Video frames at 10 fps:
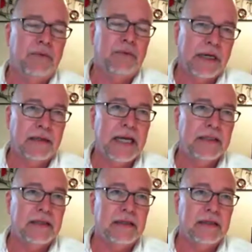
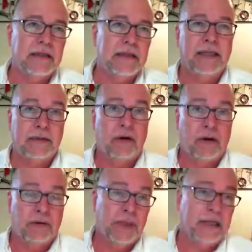regulations that they
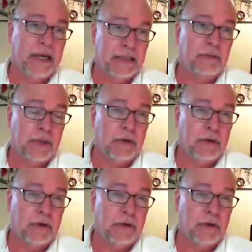started realizing were